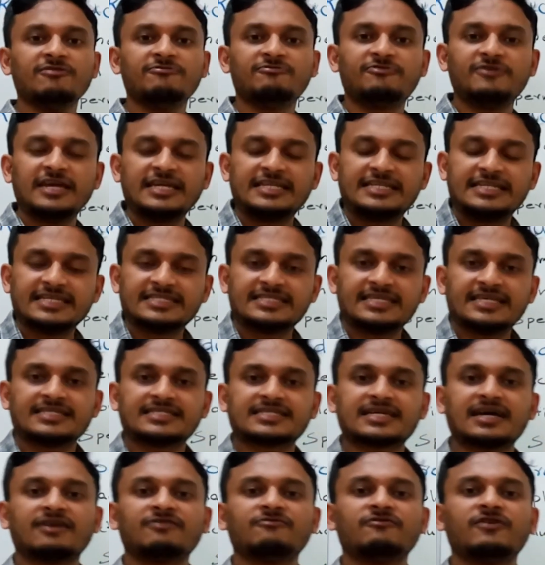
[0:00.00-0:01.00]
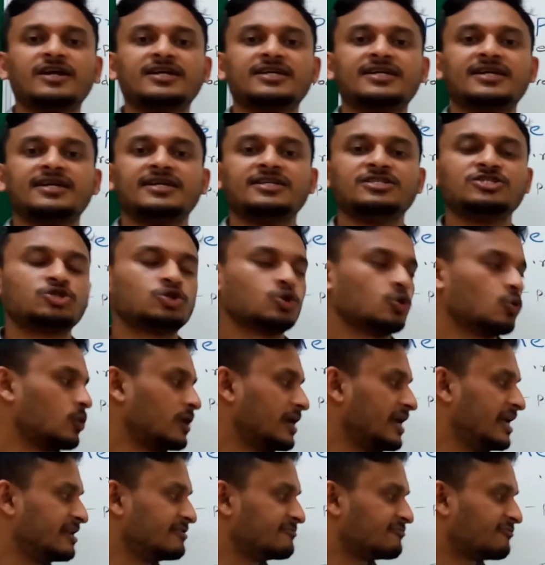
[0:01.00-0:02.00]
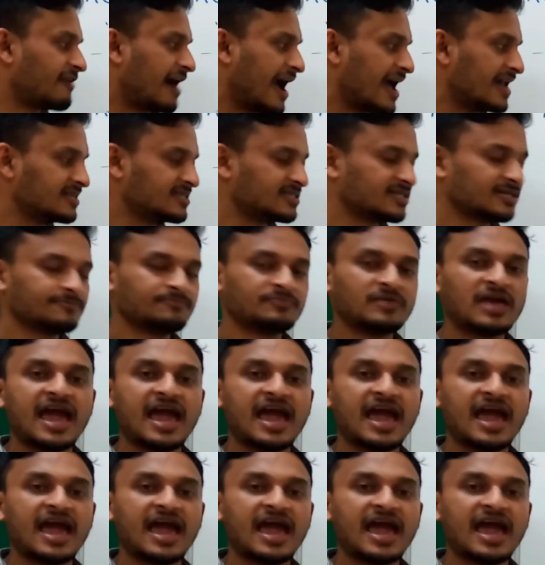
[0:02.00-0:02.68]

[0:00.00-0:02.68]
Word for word: Fetus is converted into infant.